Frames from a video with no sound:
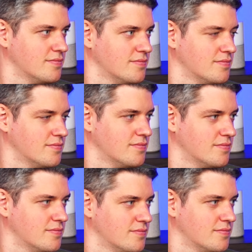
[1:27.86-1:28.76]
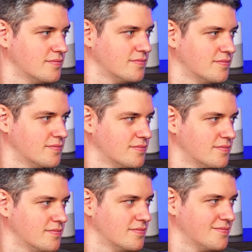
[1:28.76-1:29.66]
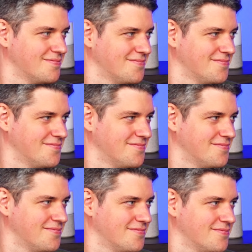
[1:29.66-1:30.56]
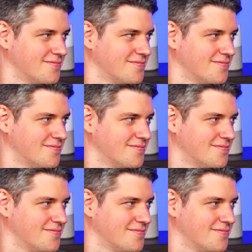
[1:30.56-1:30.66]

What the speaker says: The person shown says nothing.